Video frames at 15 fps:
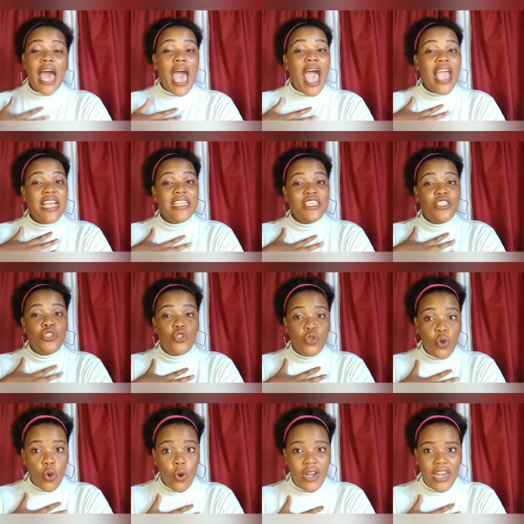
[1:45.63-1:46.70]
I
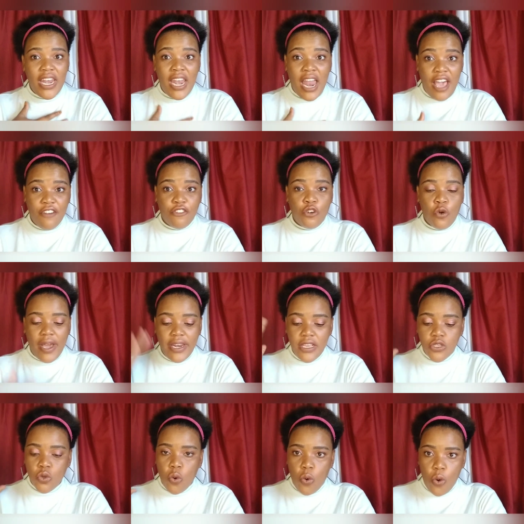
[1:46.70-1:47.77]
do love what
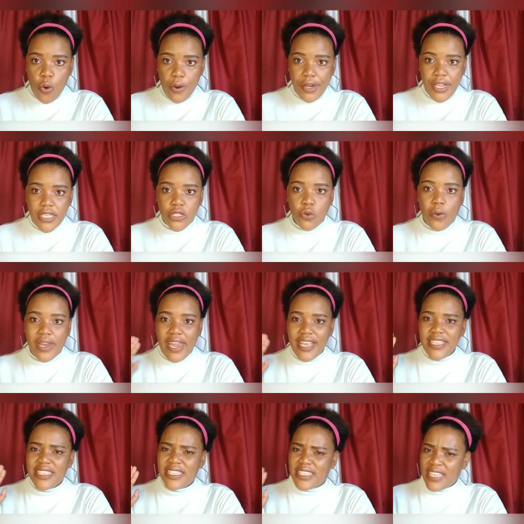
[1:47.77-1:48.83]
is honest, what I
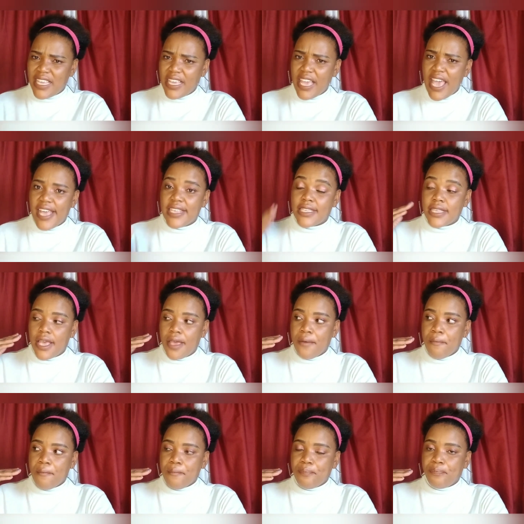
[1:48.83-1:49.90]
see as
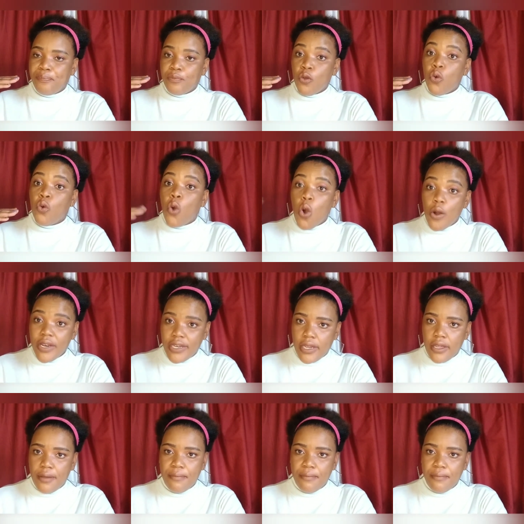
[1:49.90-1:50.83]
good.